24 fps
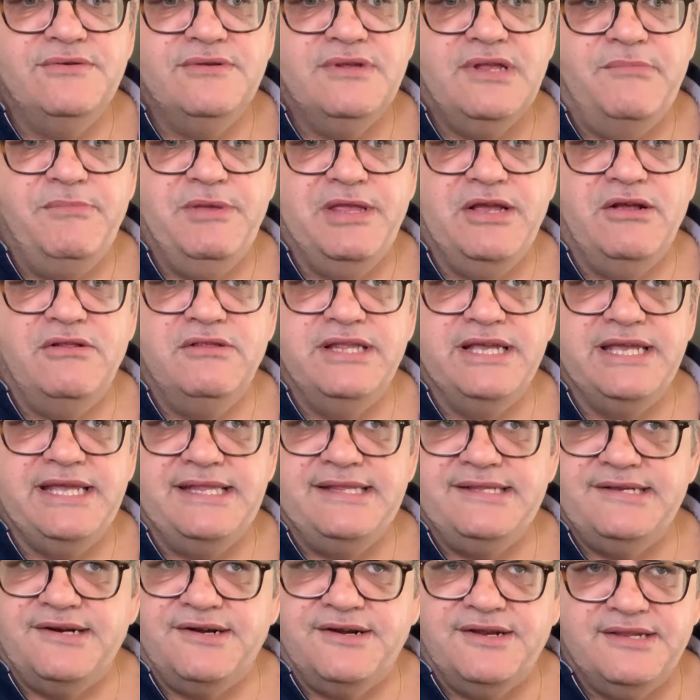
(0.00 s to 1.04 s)
all the
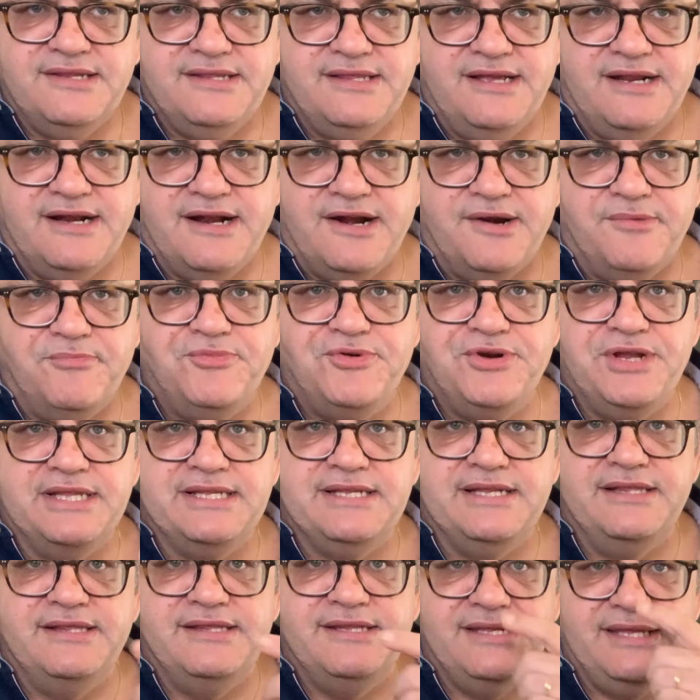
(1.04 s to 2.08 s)
guitars that are
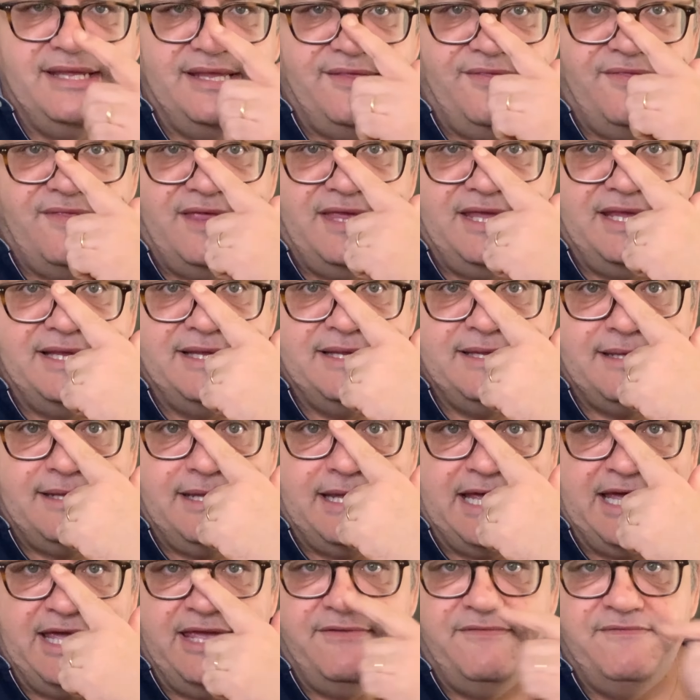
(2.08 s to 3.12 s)
present in this
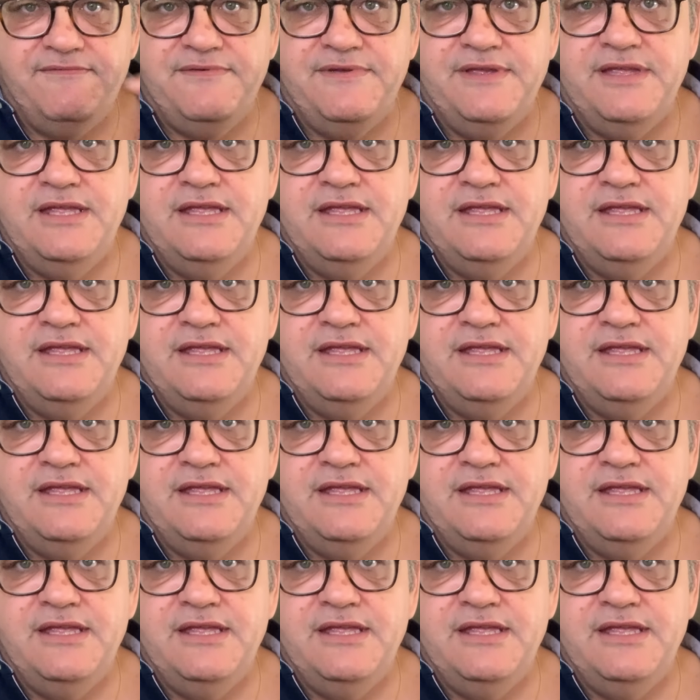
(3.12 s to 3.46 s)
live